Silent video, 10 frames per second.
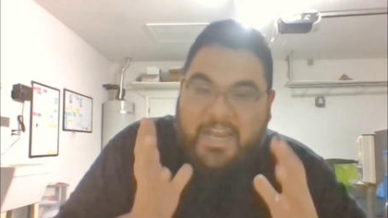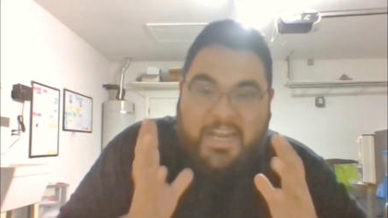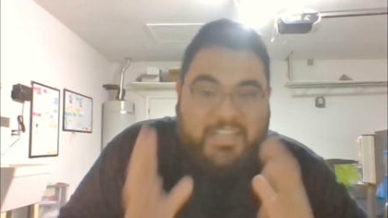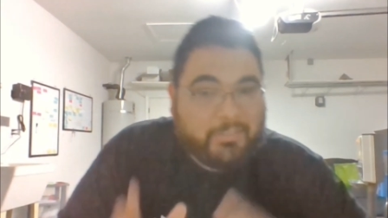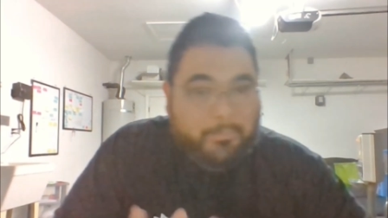I
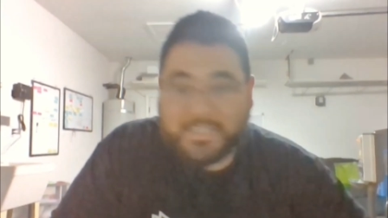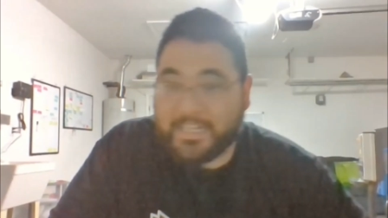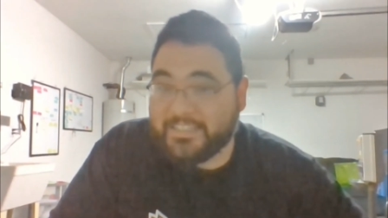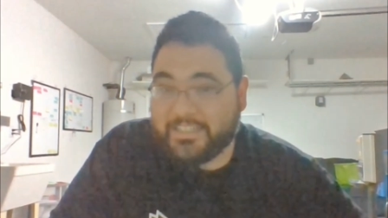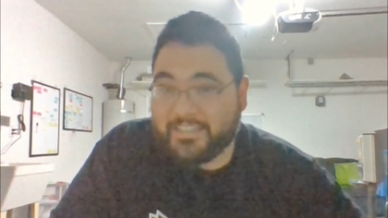got the main
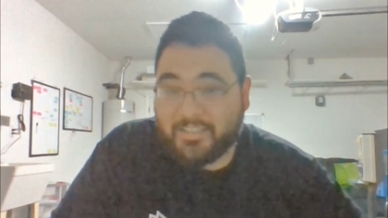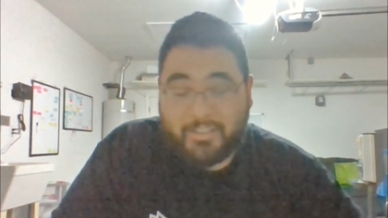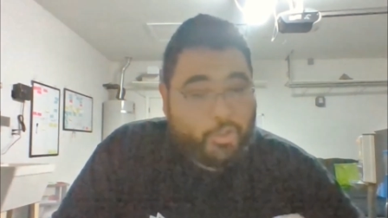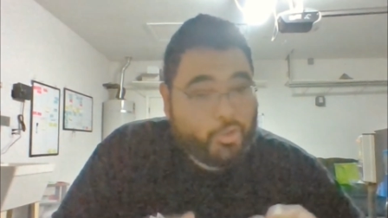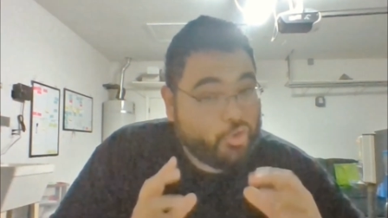idea.
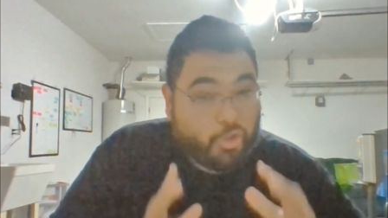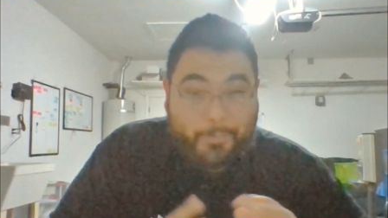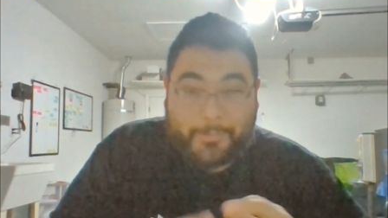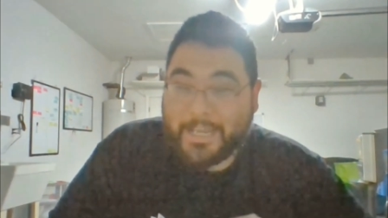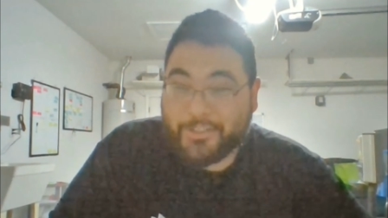You showed
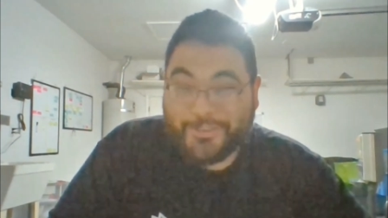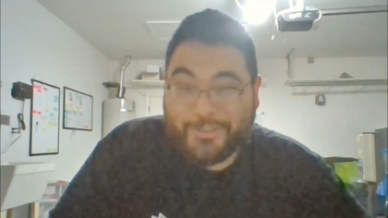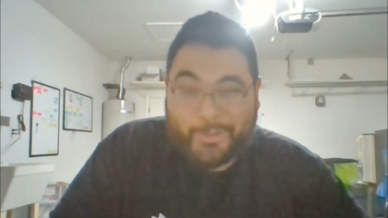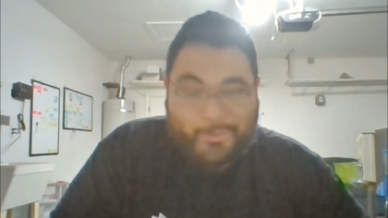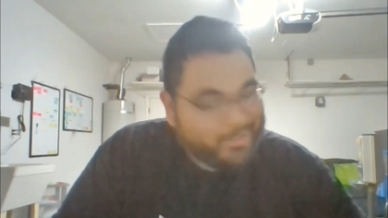me how to
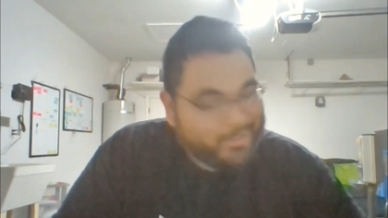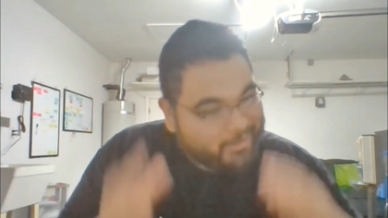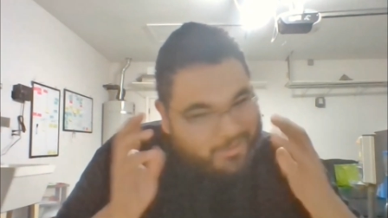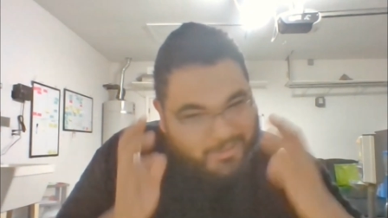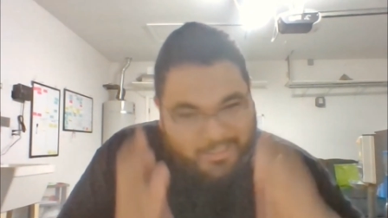do it.
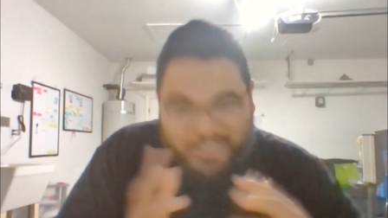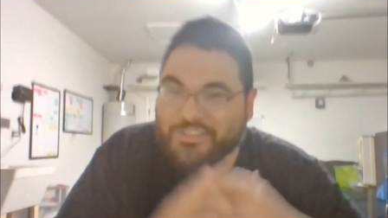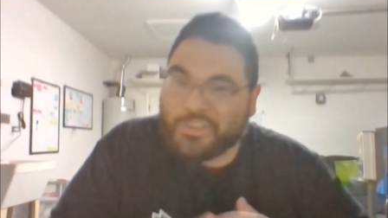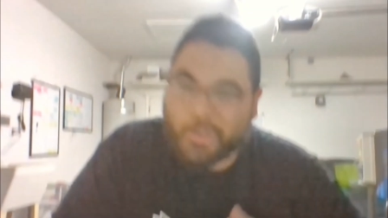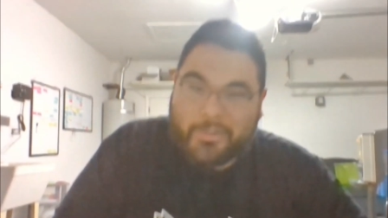Let's
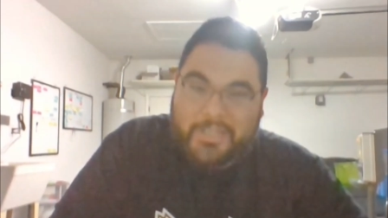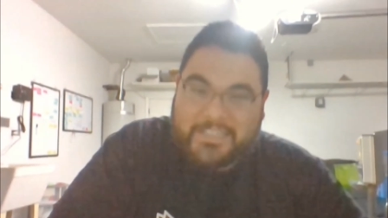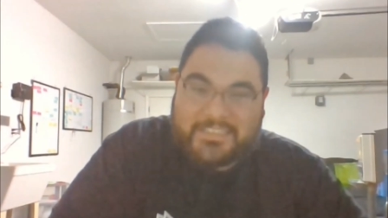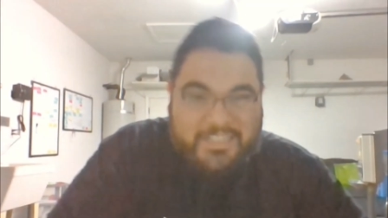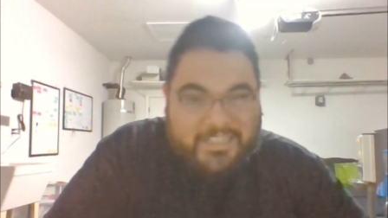do it.
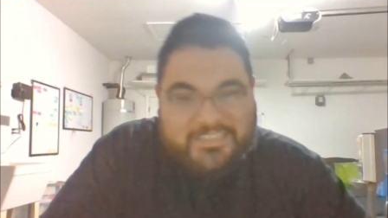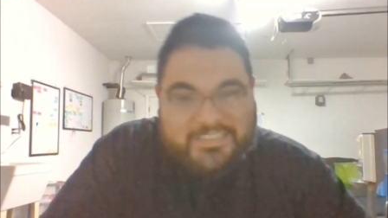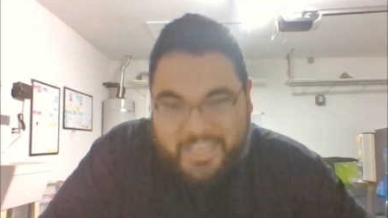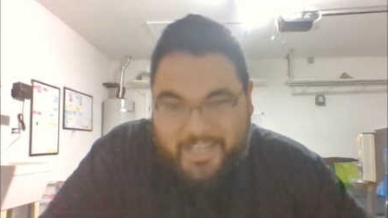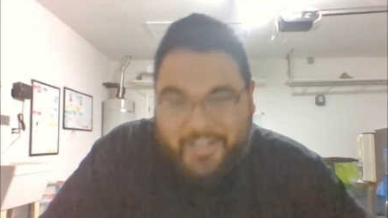Let's get it
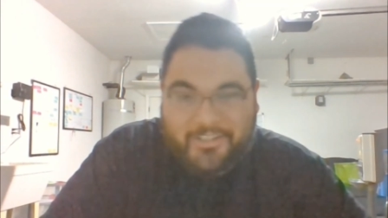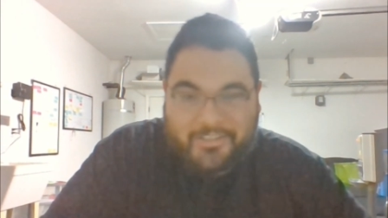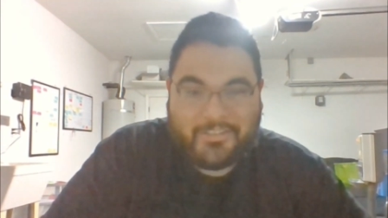sell.